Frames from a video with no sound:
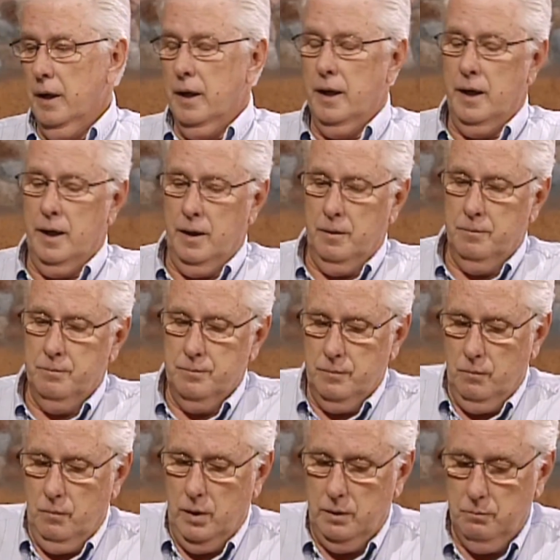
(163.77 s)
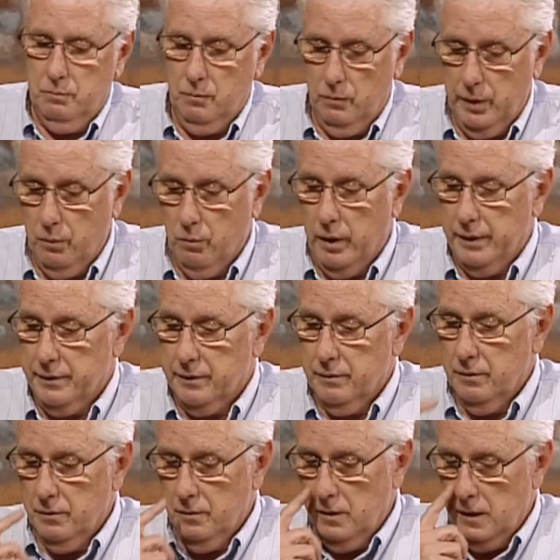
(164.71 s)
What we want
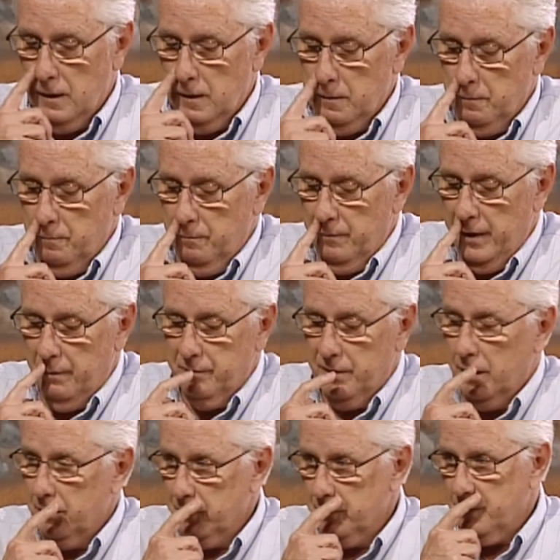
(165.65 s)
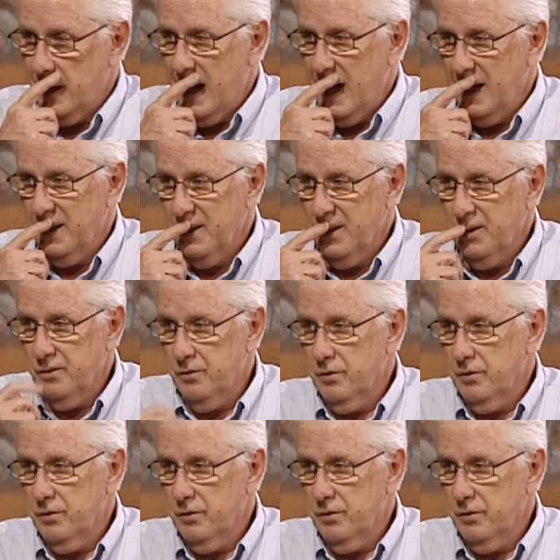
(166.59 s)
them to understand